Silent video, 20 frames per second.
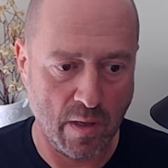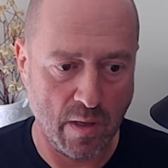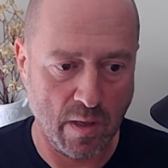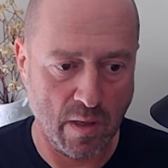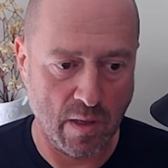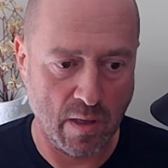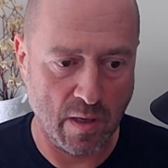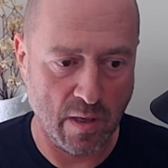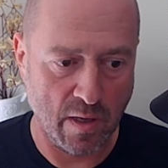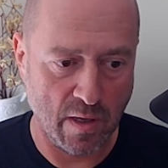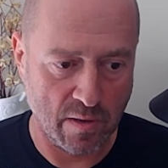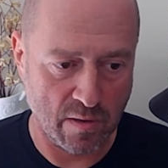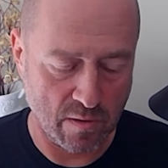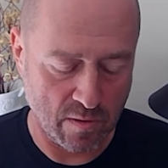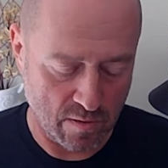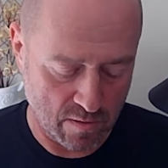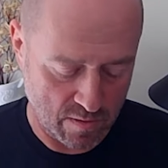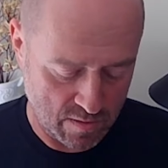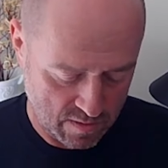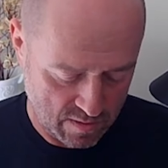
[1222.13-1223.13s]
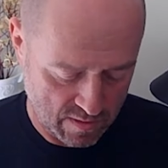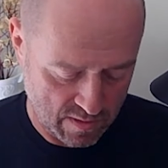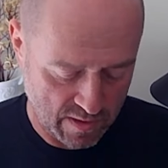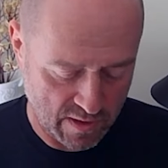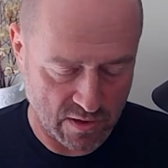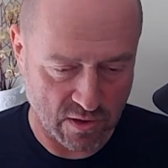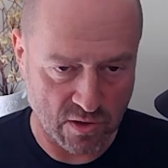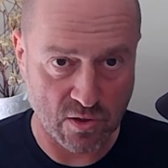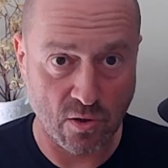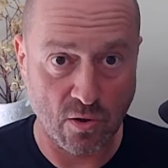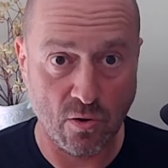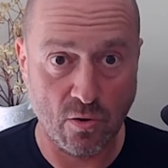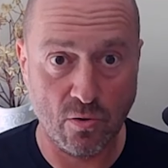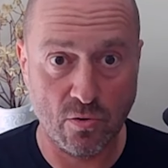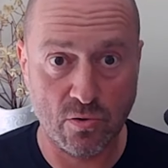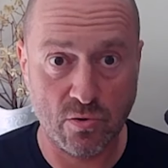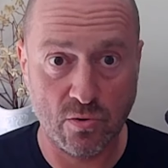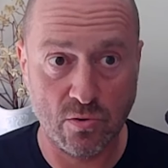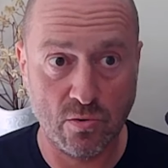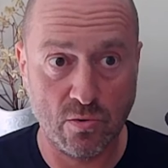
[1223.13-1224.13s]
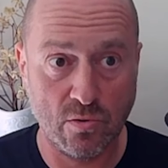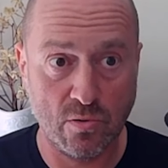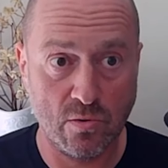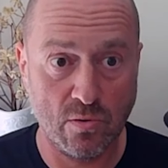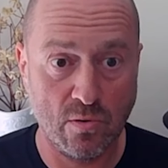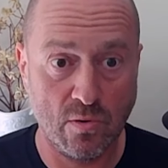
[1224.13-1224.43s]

And let's go to